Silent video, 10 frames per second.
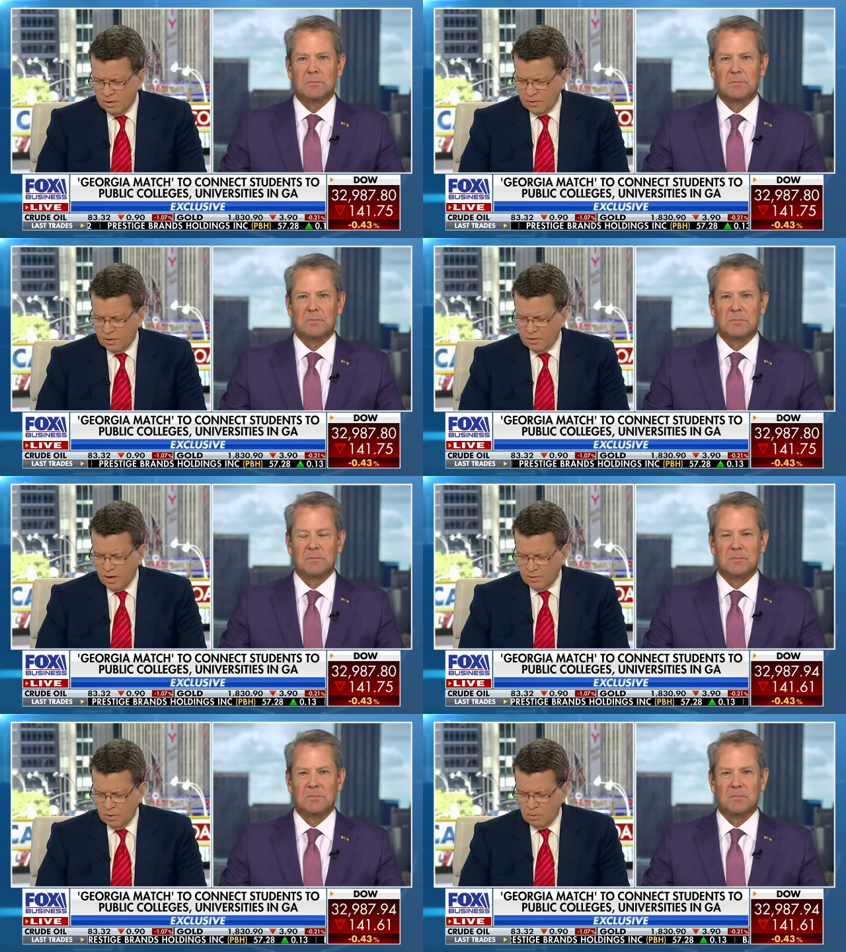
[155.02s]
Speaker 1: is it
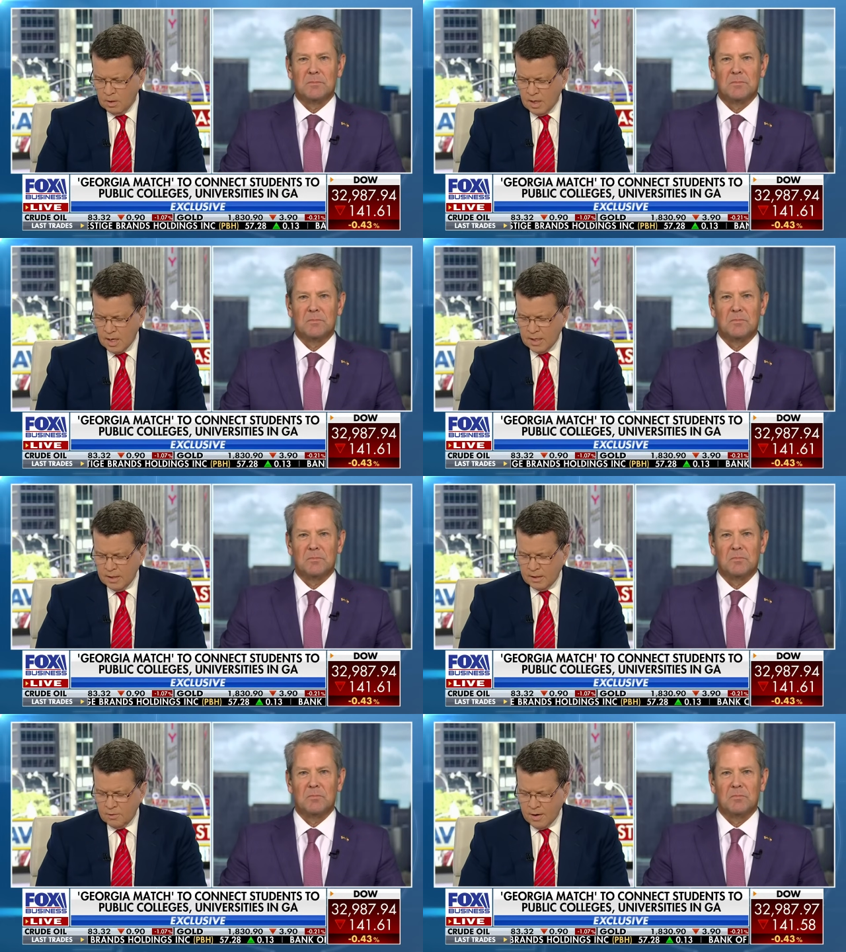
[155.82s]
doesn't rely
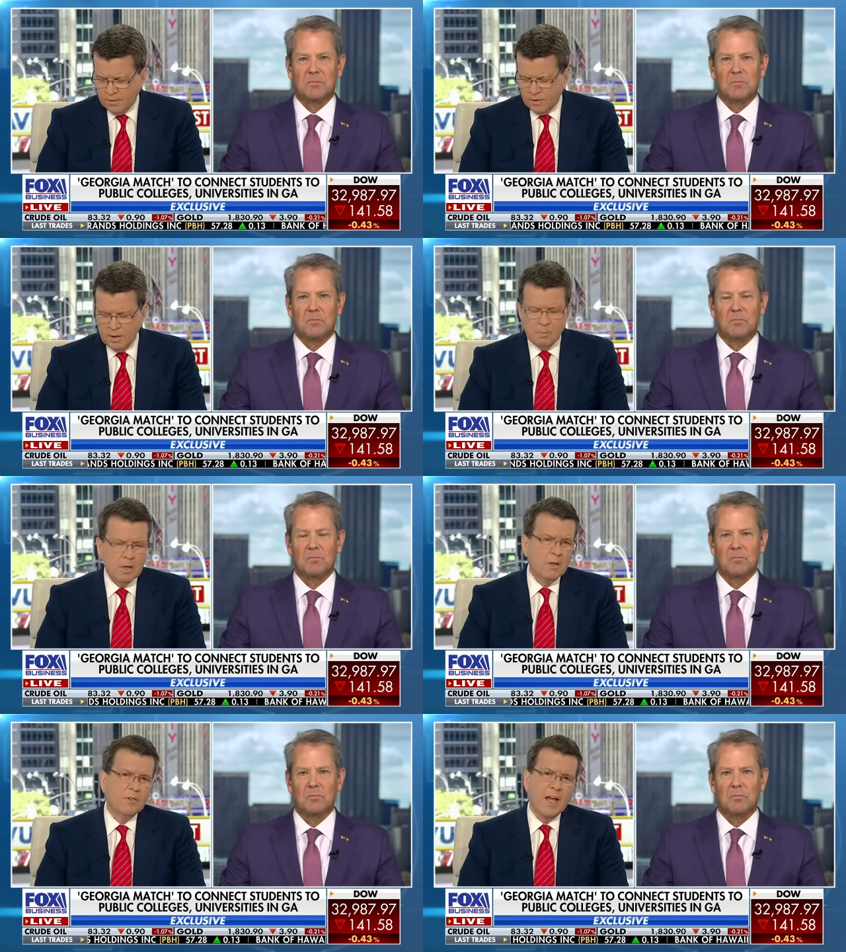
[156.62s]
on addressing the
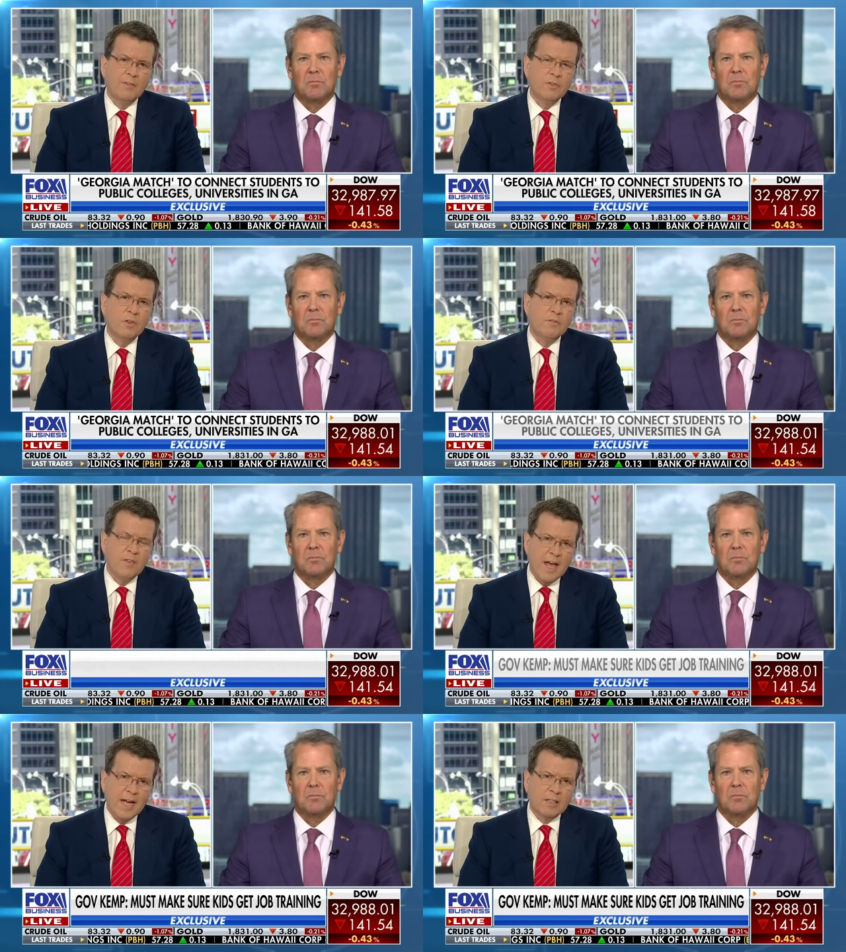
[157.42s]
bills after the
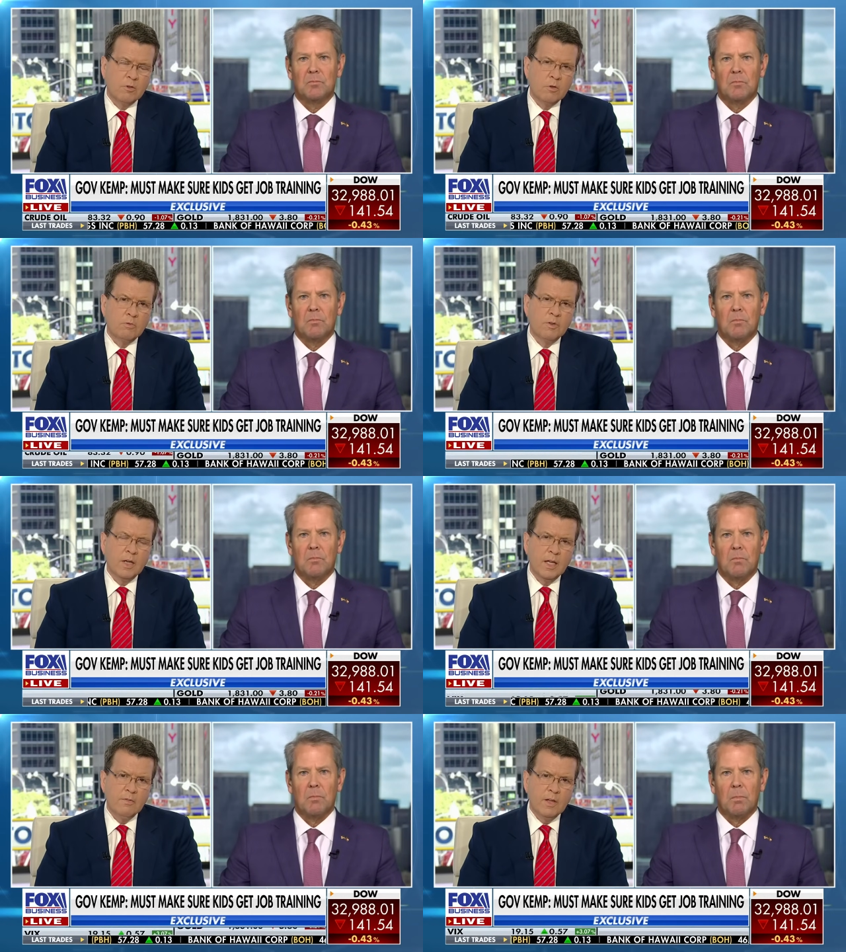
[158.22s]
fact or
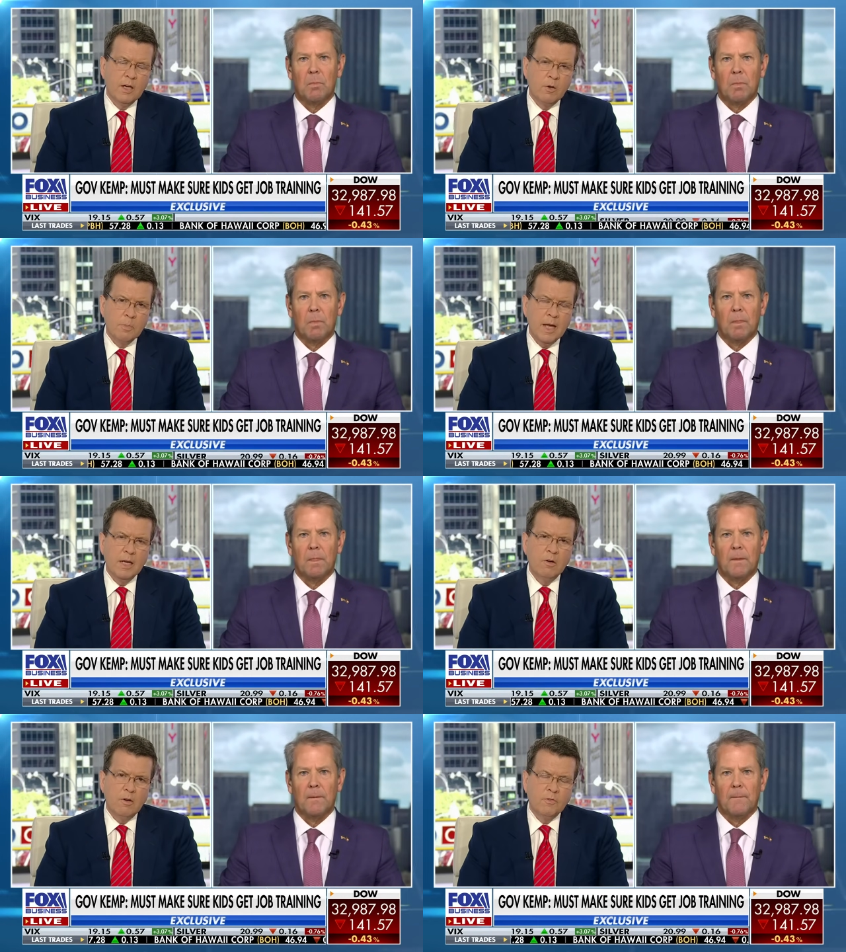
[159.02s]
forgiving or
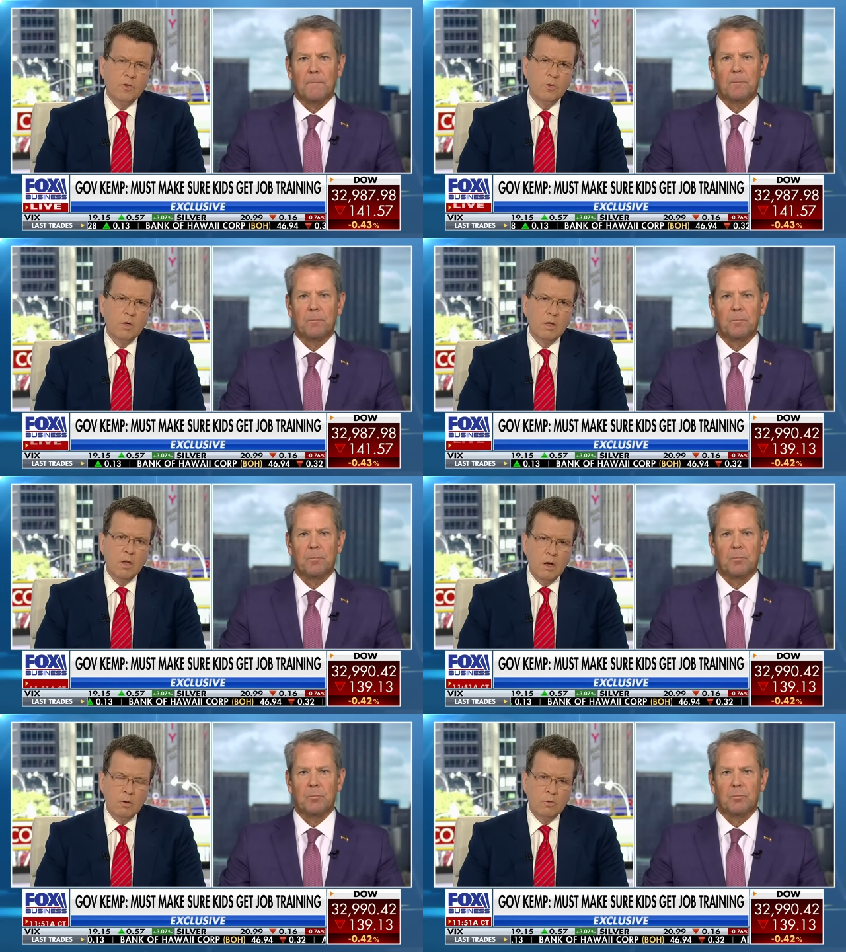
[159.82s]
paying off student
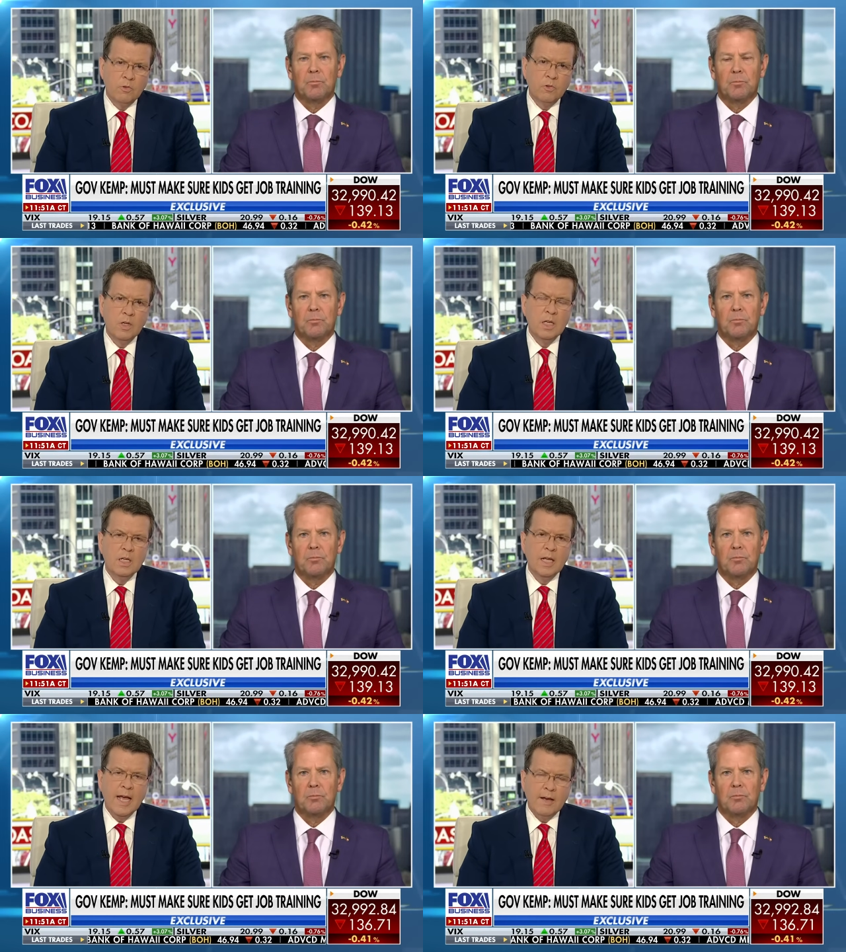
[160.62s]
loans
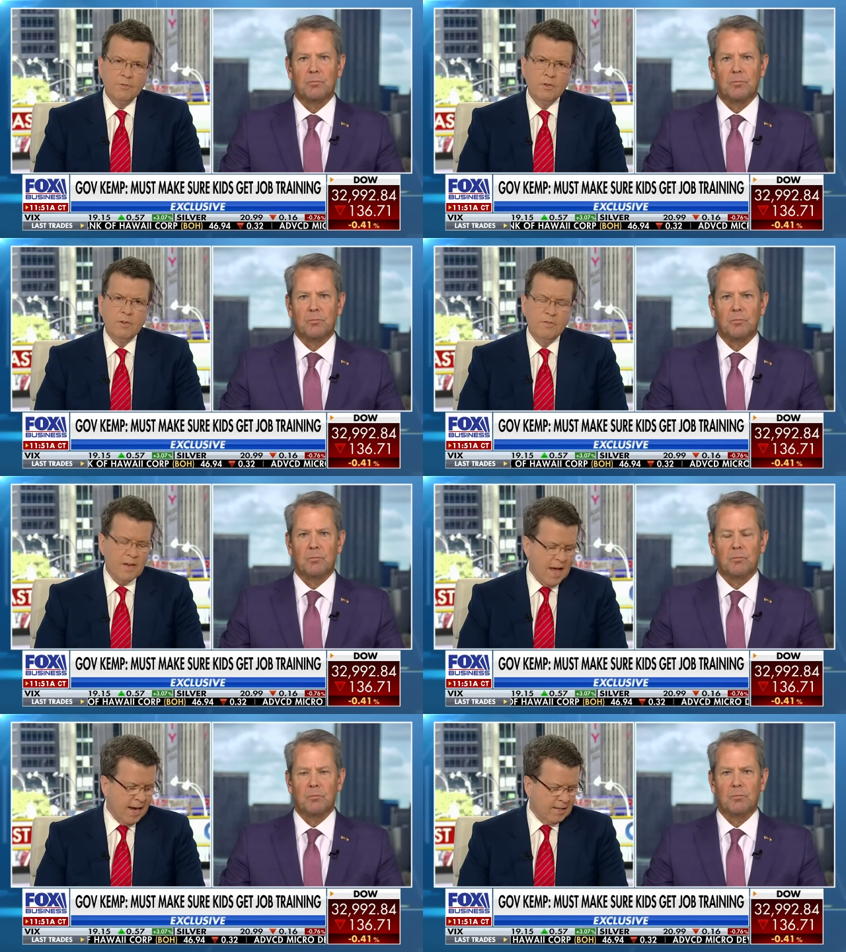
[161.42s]
after the
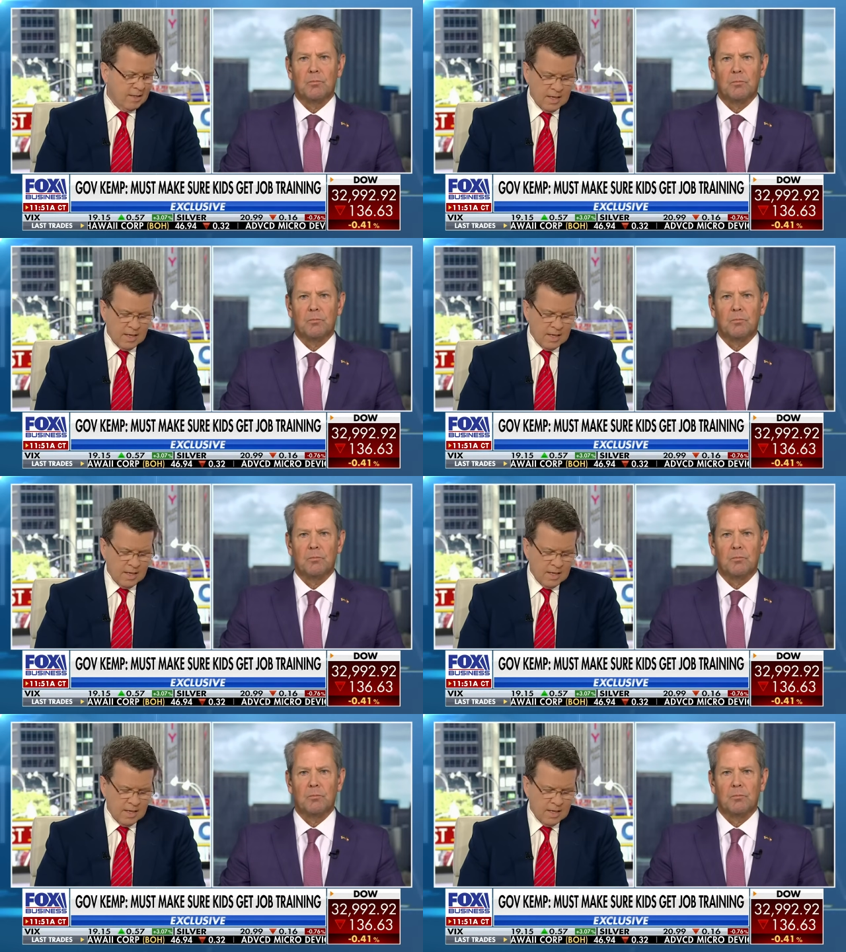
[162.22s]
fact.